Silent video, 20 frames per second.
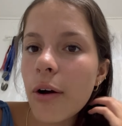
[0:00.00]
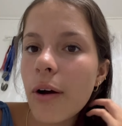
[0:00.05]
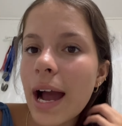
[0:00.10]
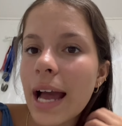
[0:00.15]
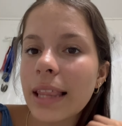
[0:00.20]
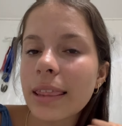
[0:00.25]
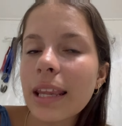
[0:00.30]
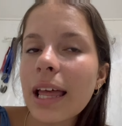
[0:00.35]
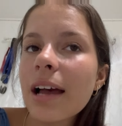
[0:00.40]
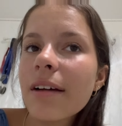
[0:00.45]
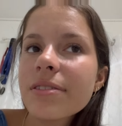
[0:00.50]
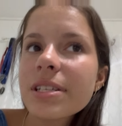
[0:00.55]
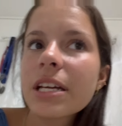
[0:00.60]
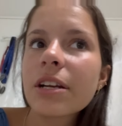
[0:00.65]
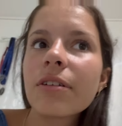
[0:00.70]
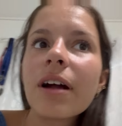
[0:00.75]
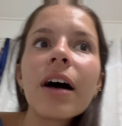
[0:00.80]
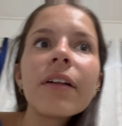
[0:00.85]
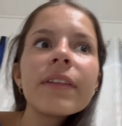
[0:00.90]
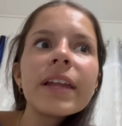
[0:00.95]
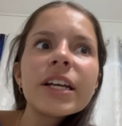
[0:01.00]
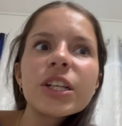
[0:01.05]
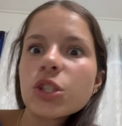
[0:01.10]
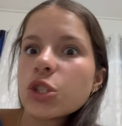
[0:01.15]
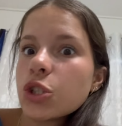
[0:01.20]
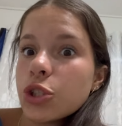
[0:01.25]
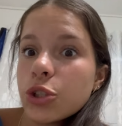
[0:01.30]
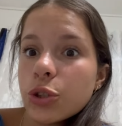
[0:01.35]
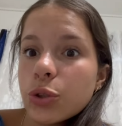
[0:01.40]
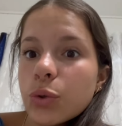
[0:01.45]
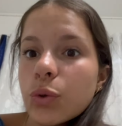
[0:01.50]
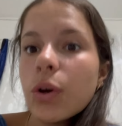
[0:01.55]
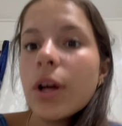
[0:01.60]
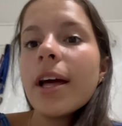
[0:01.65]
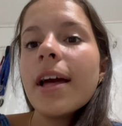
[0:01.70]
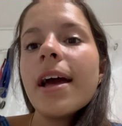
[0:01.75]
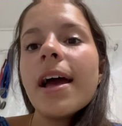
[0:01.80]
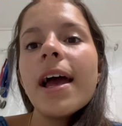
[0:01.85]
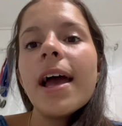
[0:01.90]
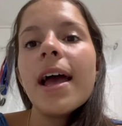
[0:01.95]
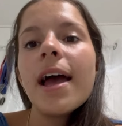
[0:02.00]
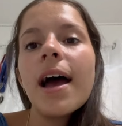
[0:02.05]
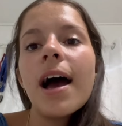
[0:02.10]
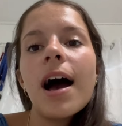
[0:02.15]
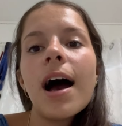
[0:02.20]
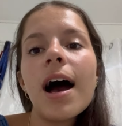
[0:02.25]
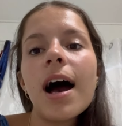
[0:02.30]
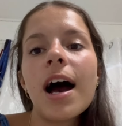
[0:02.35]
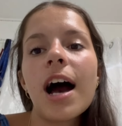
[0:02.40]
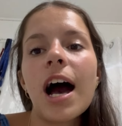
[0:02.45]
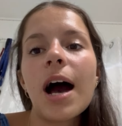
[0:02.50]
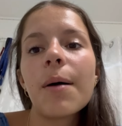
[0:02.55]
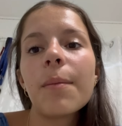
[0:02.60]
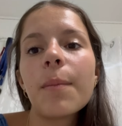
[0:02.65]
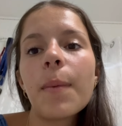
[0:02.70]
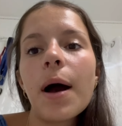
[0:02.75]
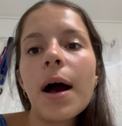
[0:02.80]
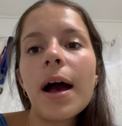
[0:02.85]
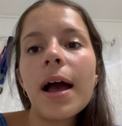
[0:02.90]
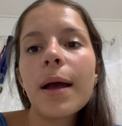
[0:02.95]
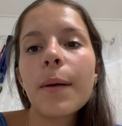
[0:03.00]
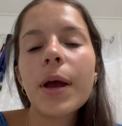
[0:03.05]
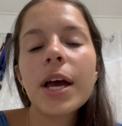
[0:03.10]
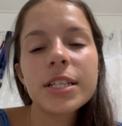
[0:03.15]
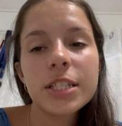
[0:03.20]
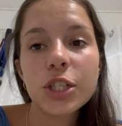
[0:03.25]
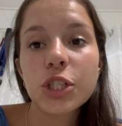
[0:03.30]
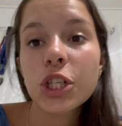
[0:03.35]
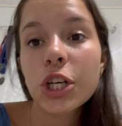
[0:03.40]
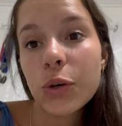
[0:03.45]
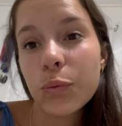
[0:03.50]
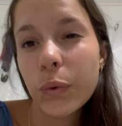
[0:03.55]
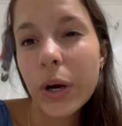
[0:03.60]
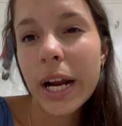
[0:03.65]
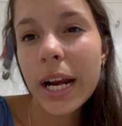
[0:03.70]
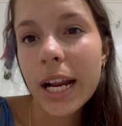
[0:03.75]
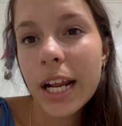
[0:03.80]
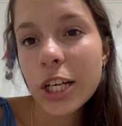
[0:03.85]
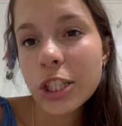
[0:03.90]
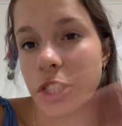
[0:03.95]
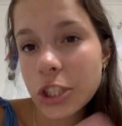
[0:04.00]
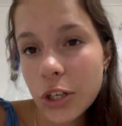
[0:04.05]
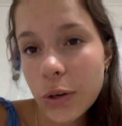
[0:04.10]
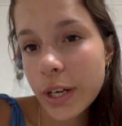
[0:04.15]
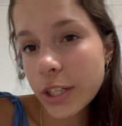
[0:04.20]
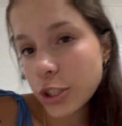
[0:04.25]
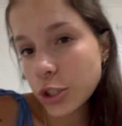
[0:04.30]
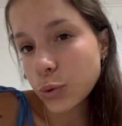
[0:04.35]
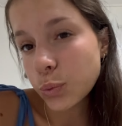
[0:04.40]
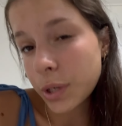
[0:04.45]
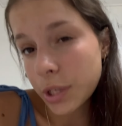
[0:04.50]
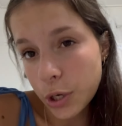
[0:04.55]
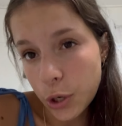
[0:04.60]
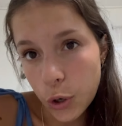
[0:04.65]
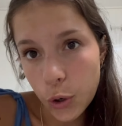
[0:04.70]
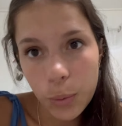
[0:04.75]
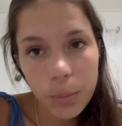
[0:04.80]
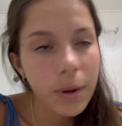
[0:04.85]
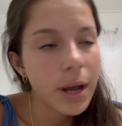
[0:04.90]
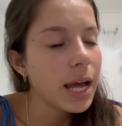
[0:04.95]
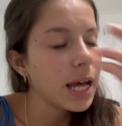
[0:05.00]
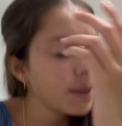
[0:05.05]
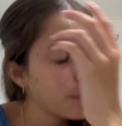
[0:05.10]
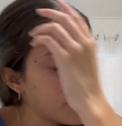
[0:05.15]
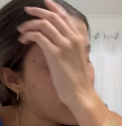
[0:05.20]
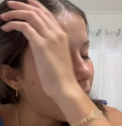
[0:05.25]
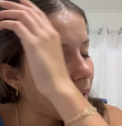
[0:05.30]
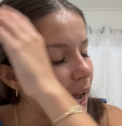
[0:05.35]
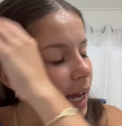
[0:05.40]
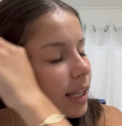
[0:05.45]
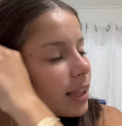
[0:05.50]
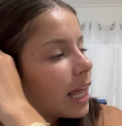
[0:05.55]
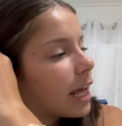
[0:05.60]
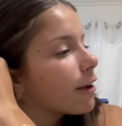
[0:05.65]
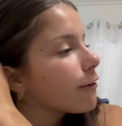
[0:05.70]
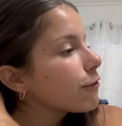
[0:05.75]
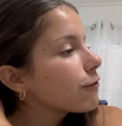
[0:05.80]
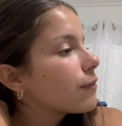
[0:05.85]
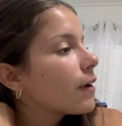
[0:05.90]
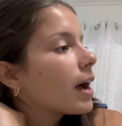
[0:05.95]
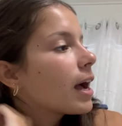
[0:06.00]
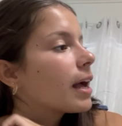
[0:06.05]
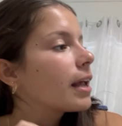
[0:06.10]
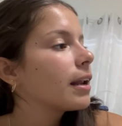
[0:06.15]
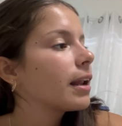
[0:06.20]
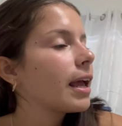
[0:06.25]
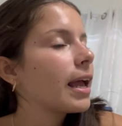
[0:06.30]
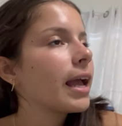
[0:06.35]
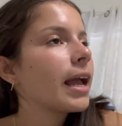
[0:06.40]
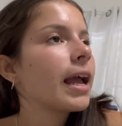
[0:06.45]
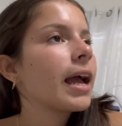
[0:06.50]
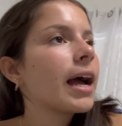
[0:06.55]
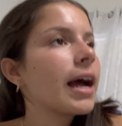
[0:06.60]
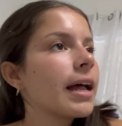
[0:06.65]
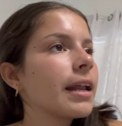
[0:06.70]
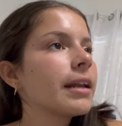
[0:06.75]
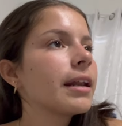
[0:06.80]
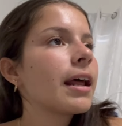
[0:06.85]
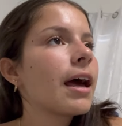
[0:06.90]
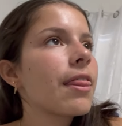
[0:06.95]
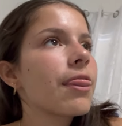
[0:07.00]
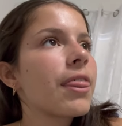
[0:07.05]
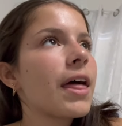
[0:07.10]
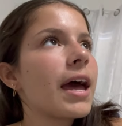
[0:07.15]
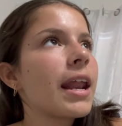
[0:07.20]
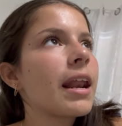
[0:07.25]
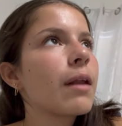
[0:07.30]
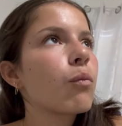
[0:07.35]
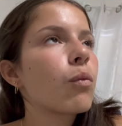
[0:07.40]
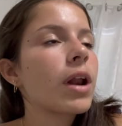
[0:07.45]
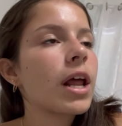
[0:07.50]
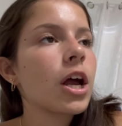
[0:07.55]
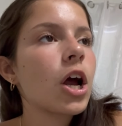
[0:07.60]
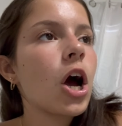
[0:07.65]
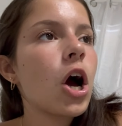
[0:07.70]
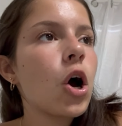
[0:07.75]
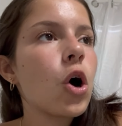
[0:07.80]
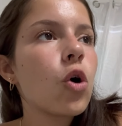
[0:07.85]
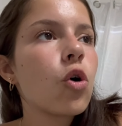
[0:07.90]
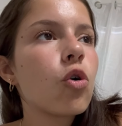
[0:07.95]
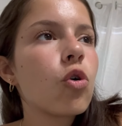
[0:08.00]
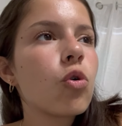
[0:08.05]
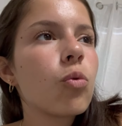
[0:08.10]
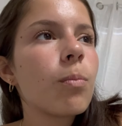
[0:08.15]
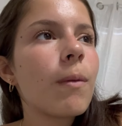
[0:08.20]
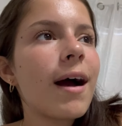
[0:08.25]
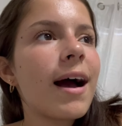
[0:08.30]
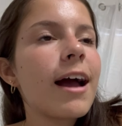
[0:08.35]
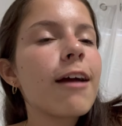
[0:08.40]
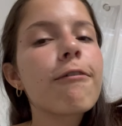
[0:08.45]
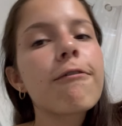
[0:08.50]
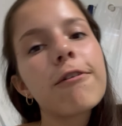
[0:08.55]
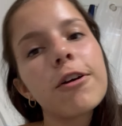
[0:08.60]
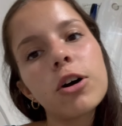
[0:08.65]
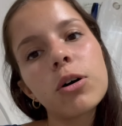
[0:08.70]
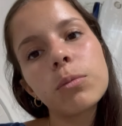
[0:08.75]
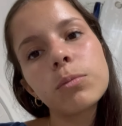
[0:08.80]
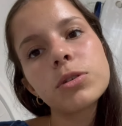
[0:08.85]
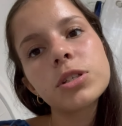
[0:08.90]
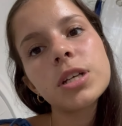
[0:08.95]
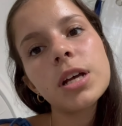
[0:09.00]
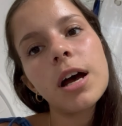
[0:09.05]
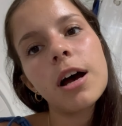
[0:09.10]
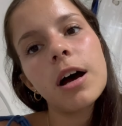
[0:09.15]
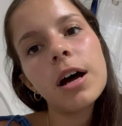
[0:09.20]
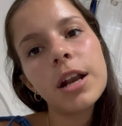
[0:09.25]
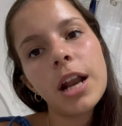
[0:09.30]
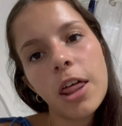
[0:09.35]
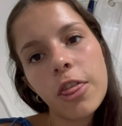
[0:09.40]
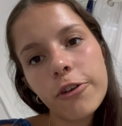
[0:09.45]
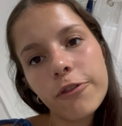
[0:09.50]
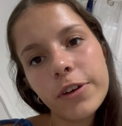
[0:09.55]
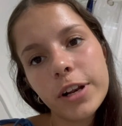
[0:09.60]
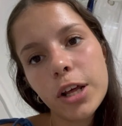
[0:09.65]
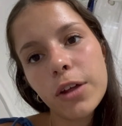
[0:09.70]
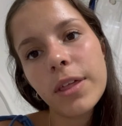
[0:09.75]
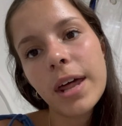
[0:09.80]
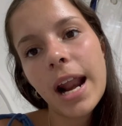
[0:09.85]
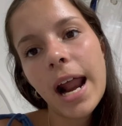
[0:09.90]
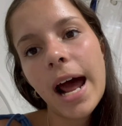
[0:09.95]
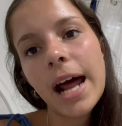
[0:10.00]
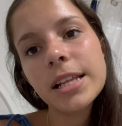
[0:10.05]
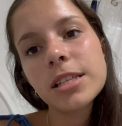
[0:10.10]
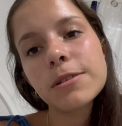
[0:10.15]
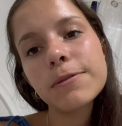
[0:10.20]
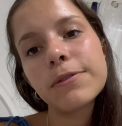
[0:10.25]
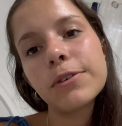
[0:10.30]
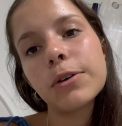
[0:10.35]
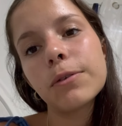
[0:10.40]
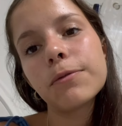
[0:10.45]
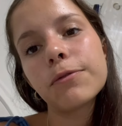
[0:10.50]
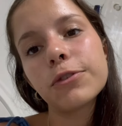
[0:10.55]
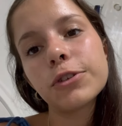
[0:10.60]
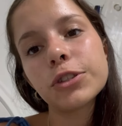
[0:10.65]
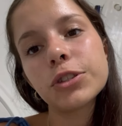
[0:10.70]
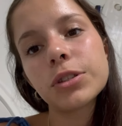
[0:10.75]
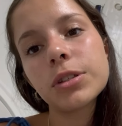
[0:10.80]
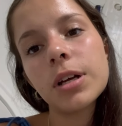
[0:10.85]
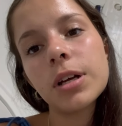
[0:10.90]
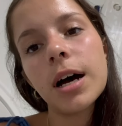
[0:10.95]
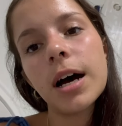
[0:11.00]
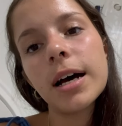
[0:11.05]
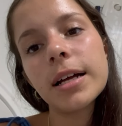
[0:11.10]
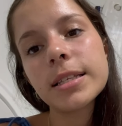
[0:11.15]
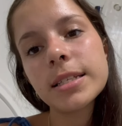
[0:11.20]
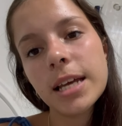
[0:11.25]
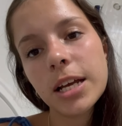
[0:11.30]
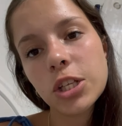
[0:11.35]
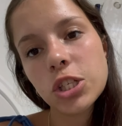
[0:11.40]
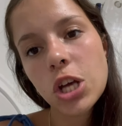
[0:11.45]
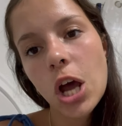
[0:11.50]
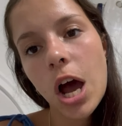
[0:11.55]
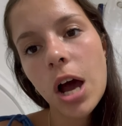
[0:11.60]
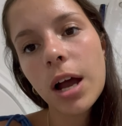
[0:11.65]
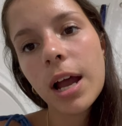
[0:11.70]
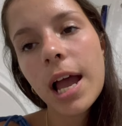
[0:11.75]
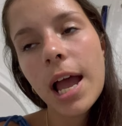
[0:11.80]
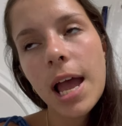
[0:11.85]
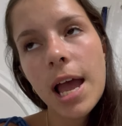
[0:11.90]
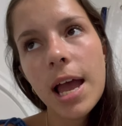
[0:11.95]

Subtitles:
I left at around like 2 because it started raining. So I just went home, but I had a lot of fun. And then when I got home, I filmed another video that I had to film for TikTok.